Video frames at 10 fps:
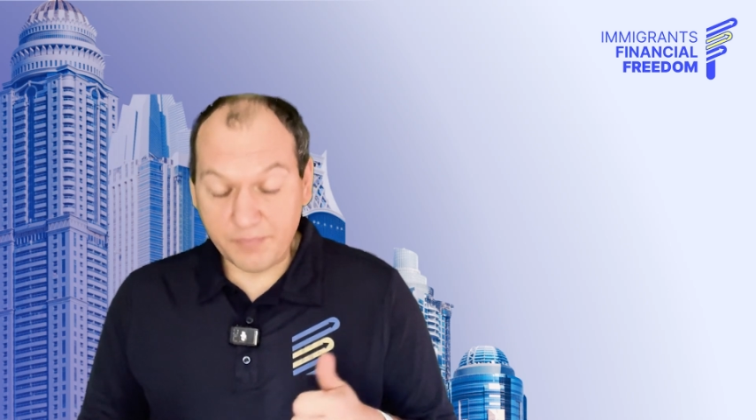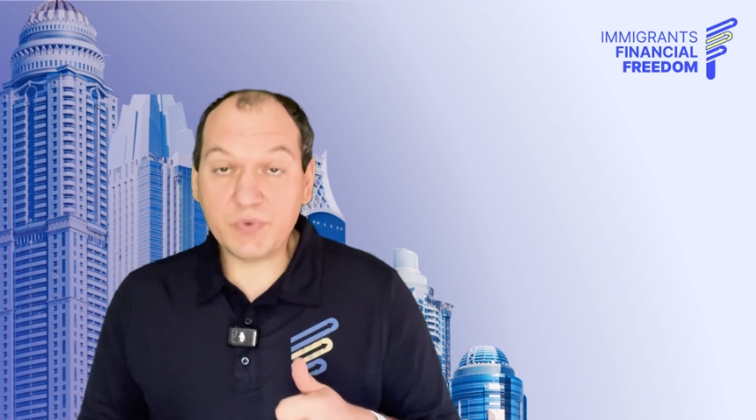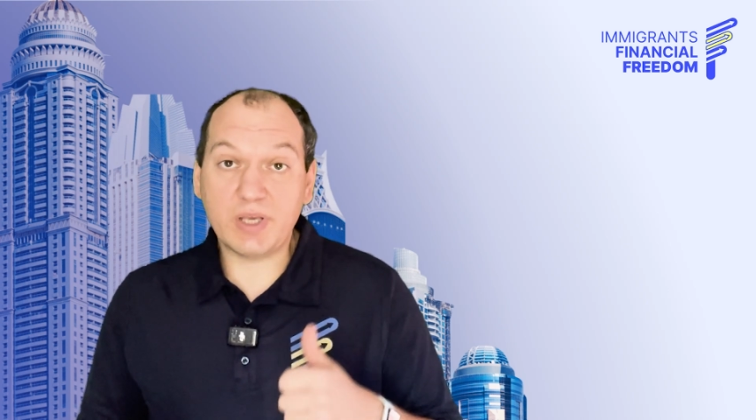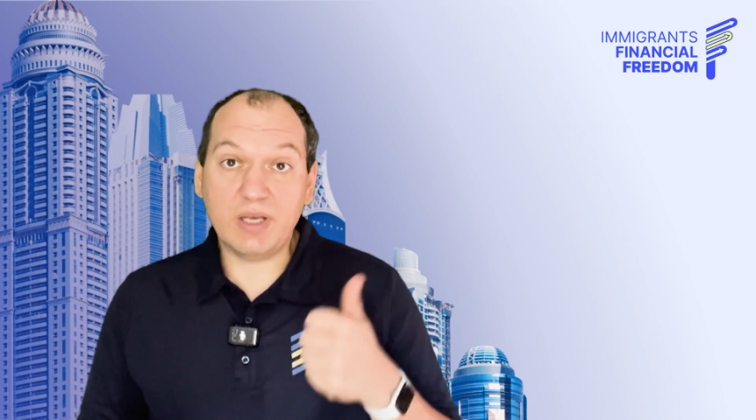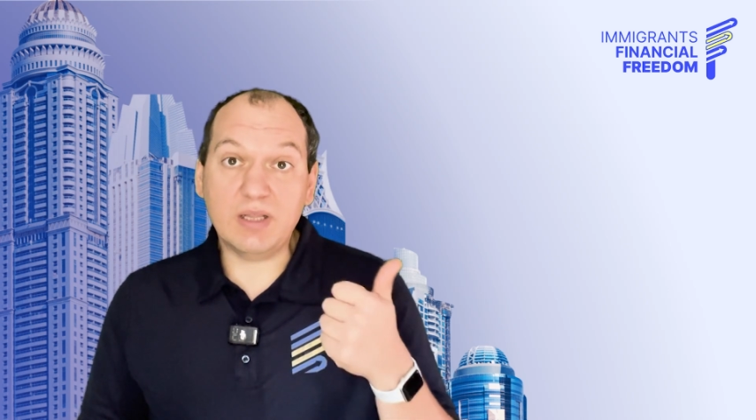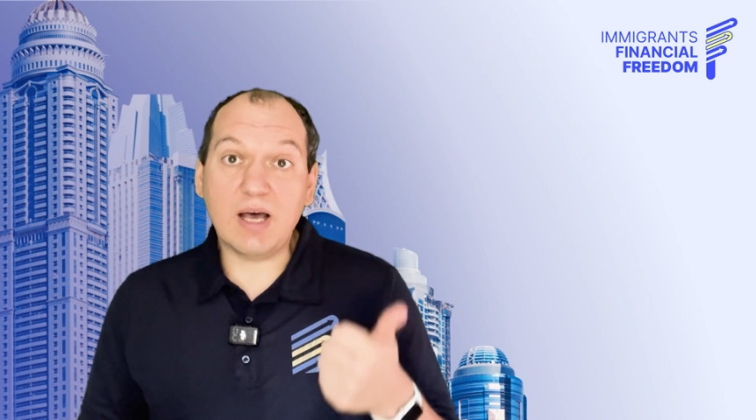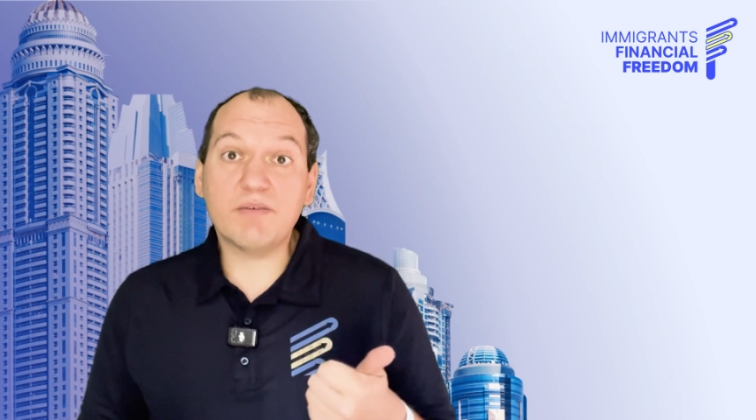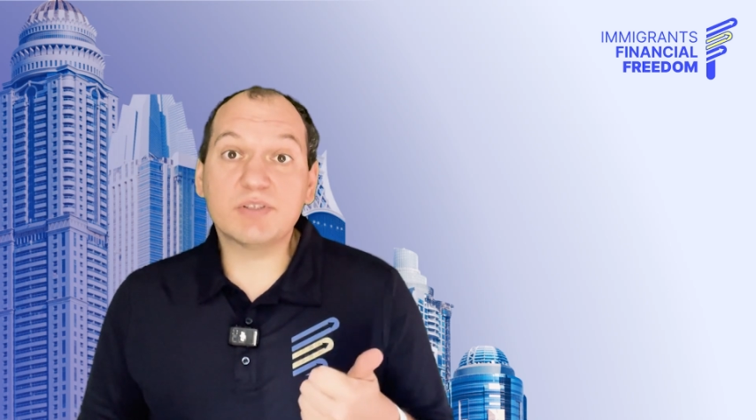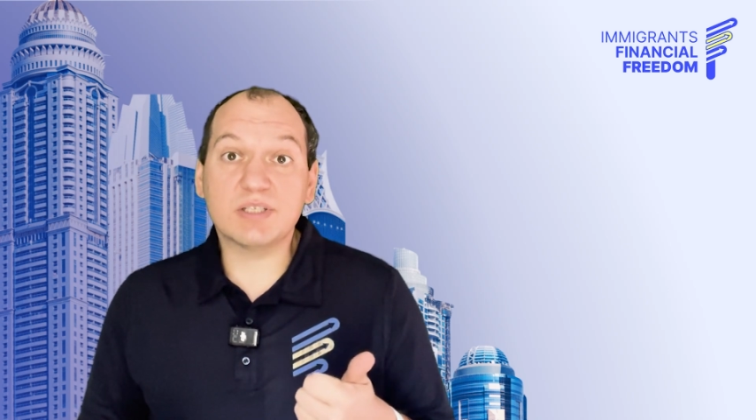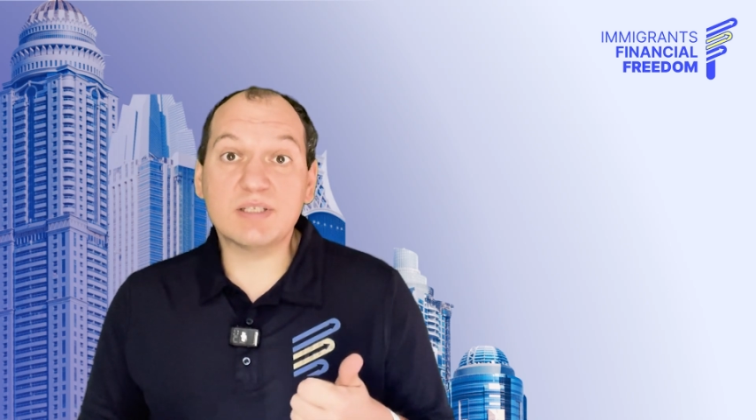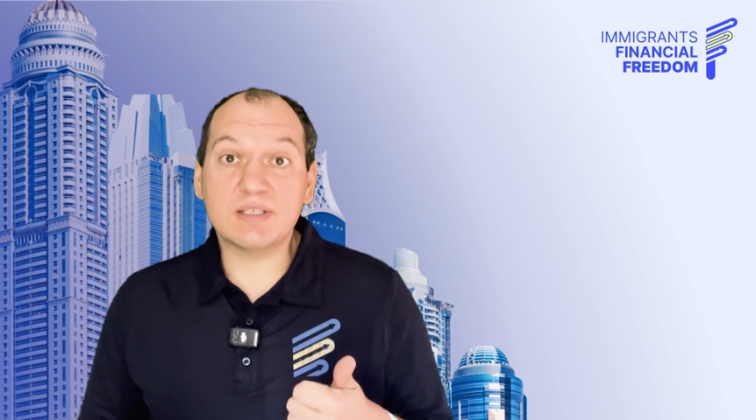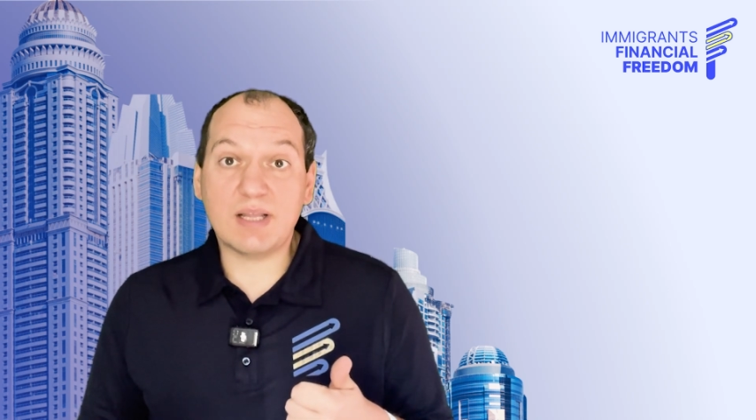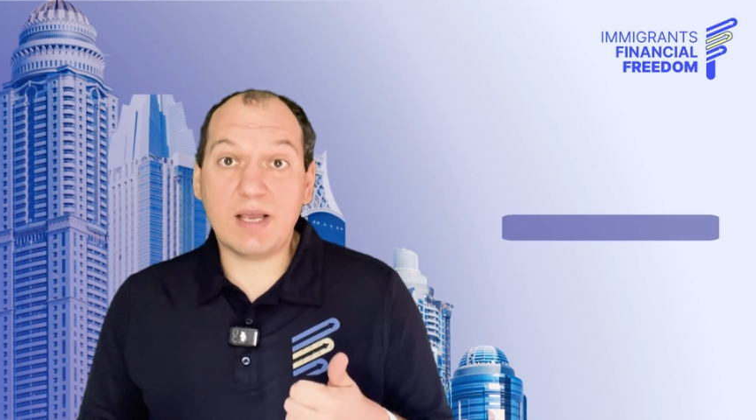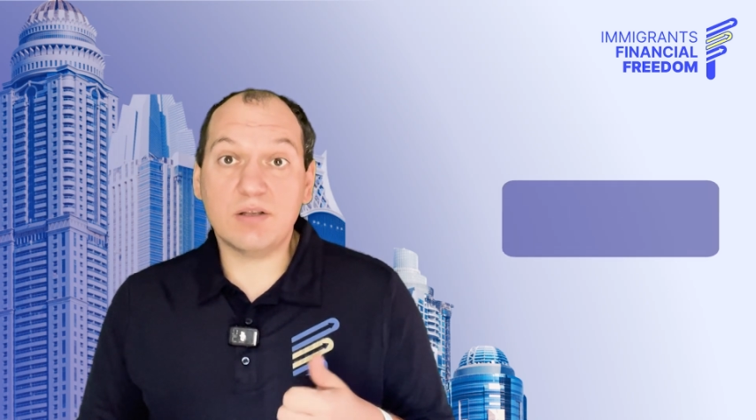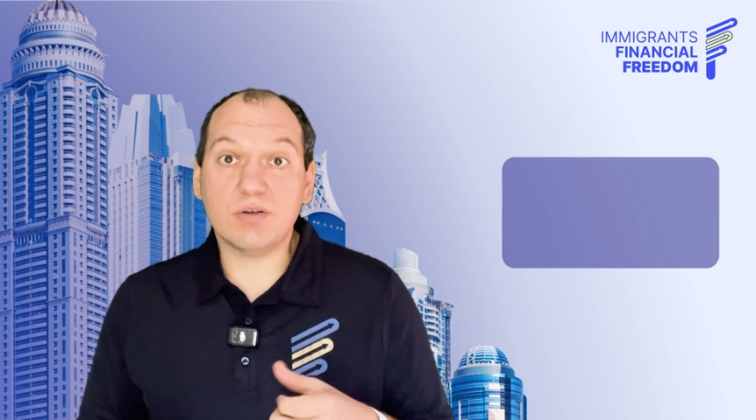he left a
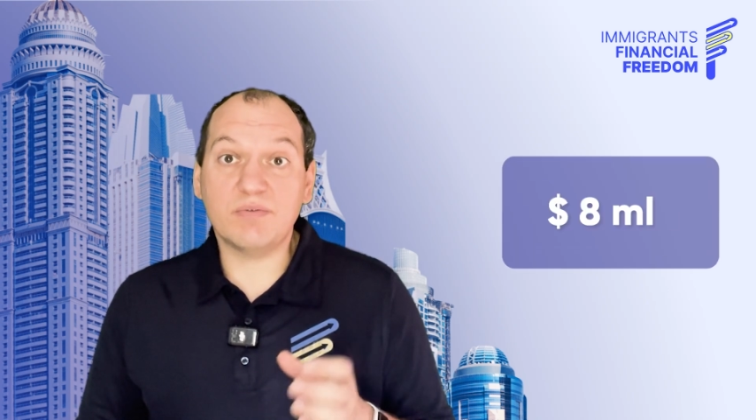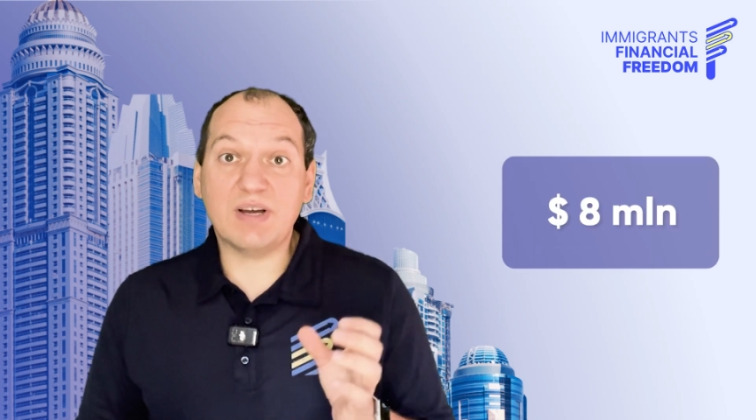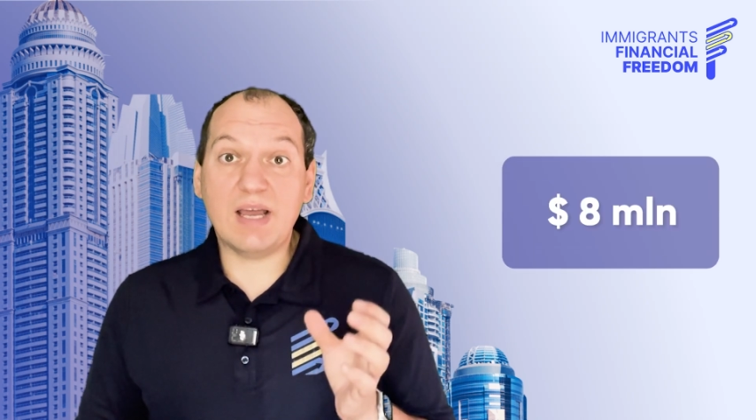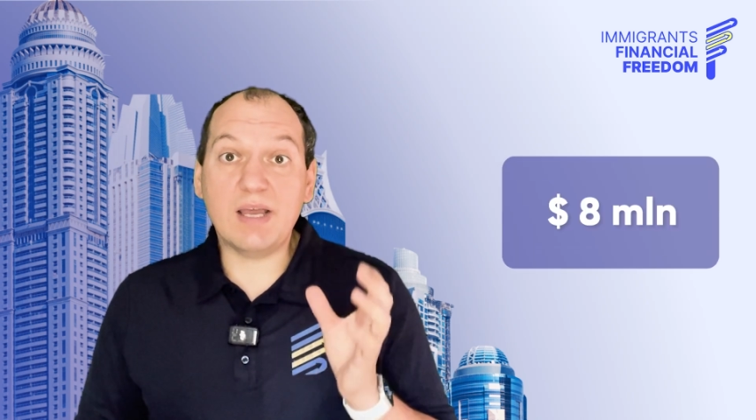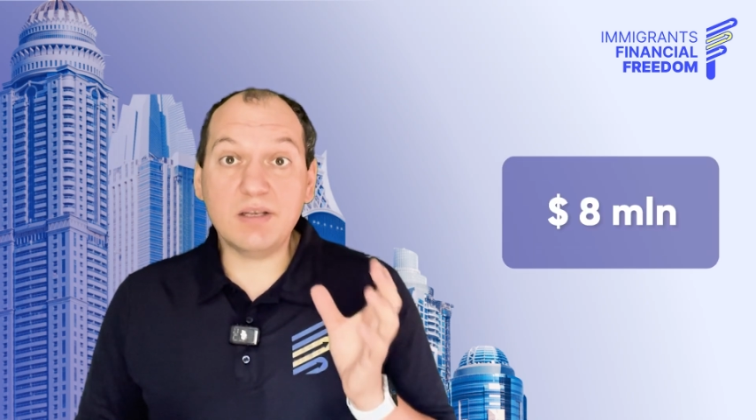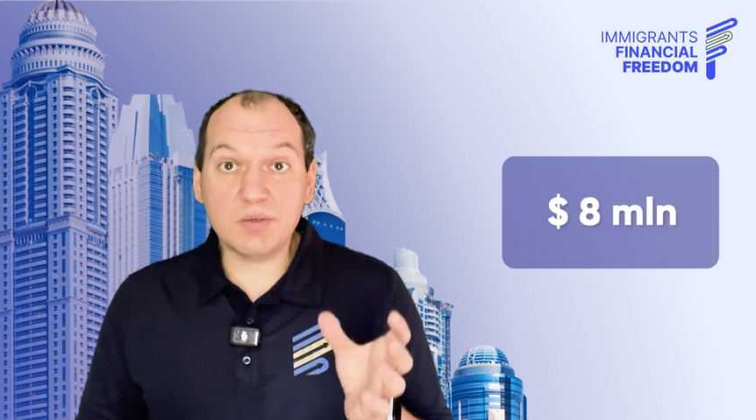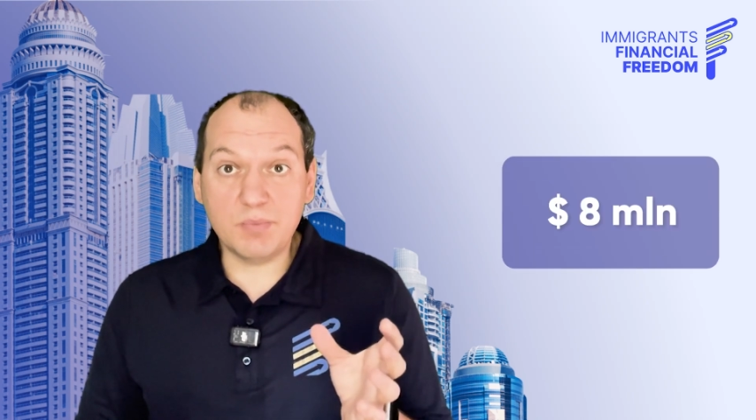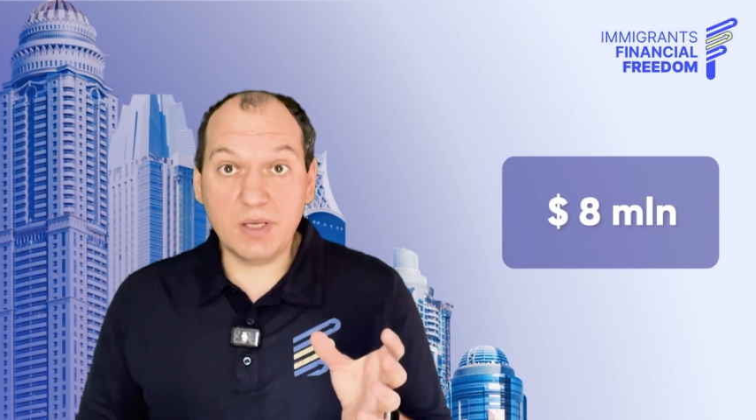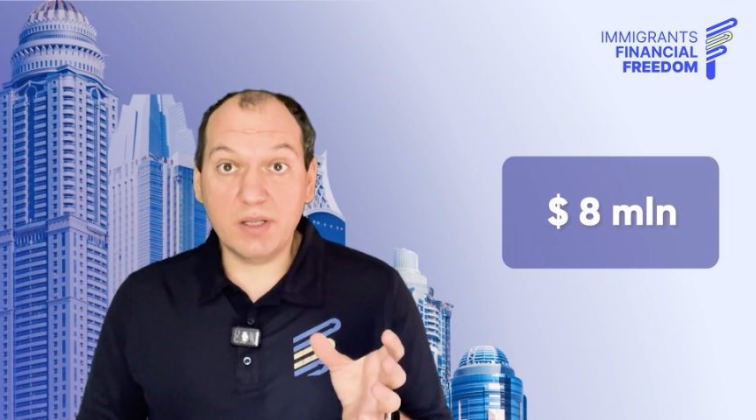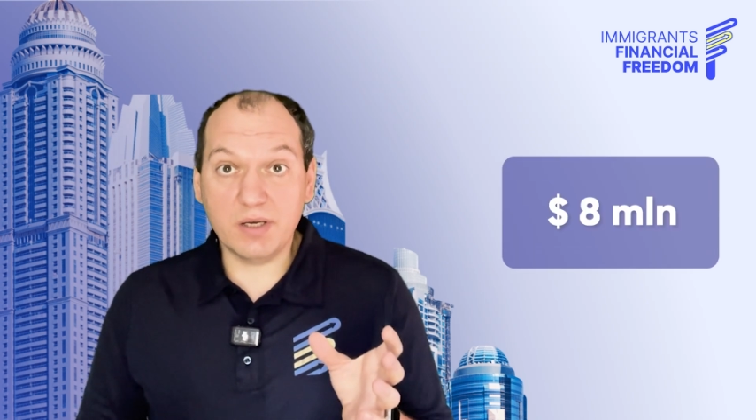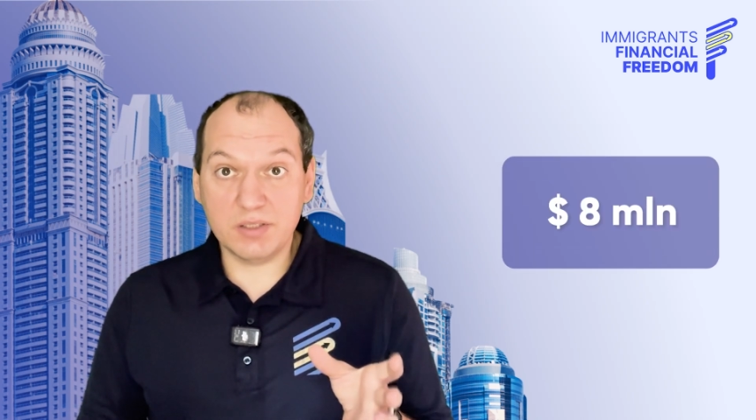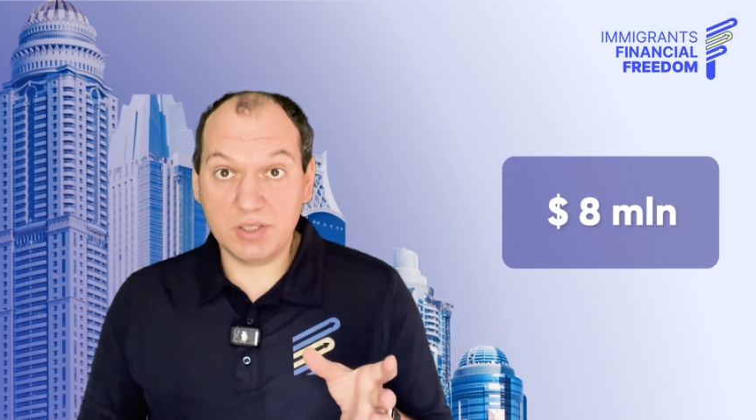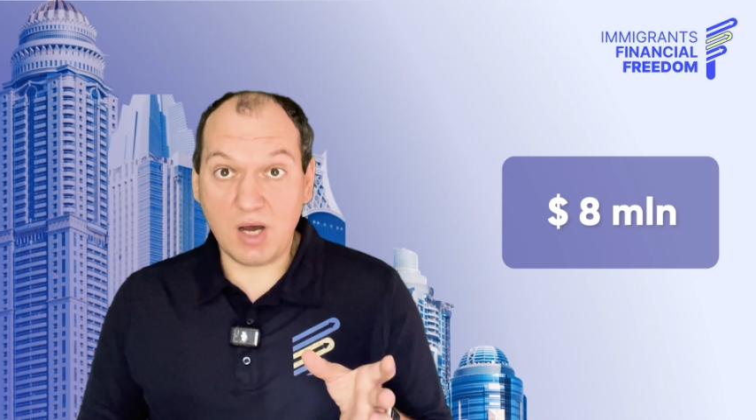estate of $8 million,